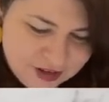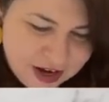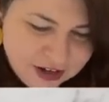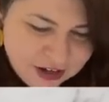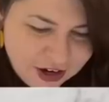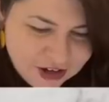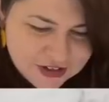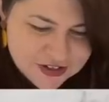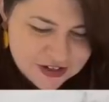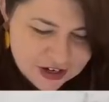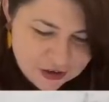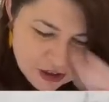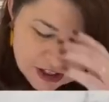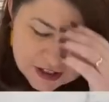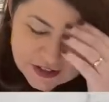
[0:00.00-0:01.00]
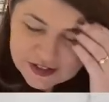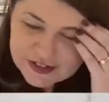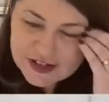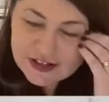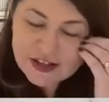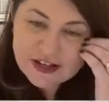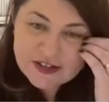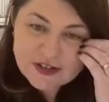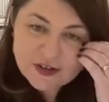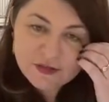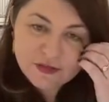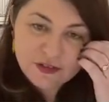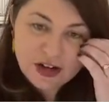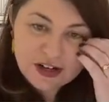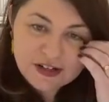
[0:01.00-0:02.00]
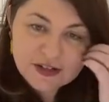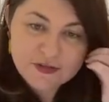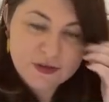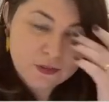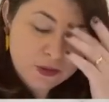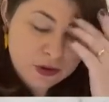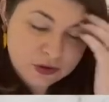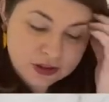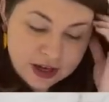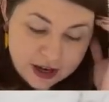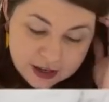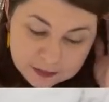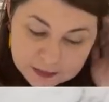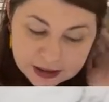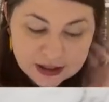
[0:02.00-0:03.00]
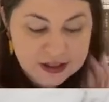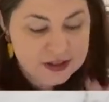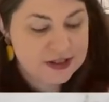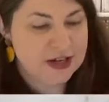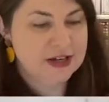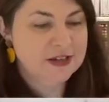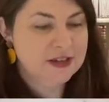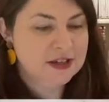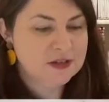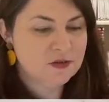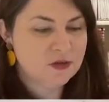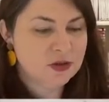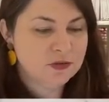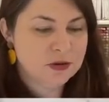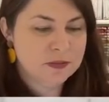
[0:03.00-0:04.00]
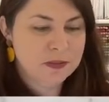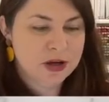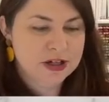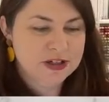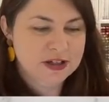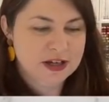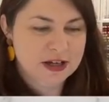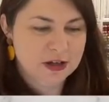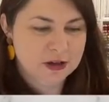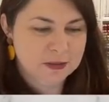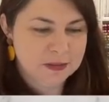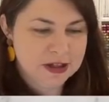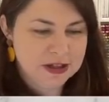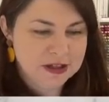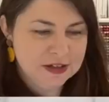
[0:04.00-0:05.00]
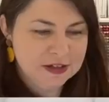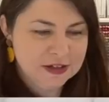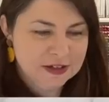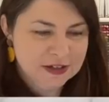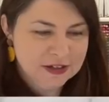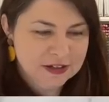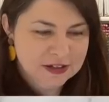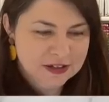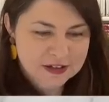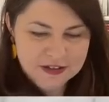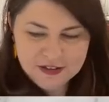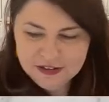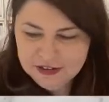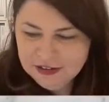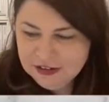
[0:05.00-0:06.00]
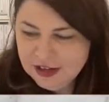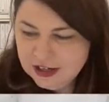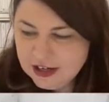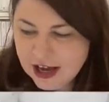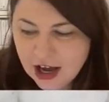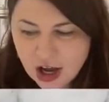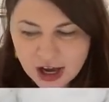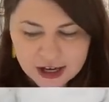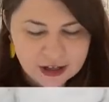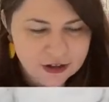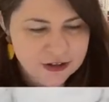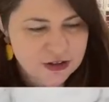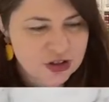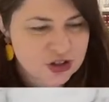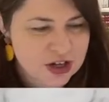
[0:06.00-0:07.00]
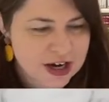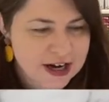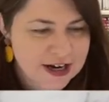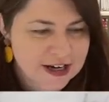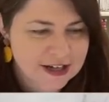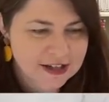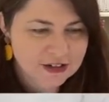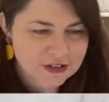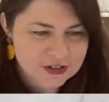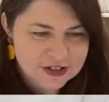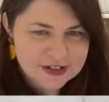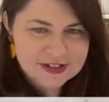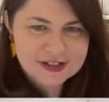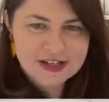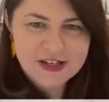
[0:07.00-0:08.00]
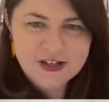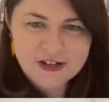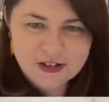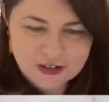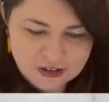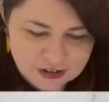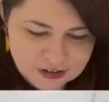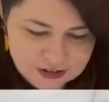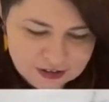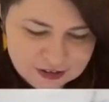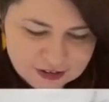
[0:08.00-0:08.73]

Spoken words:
I know, so now I get to send these to friends for World Card Making Day. Thanks for the reminder, Naomi. And hi, Andre. Good to see you.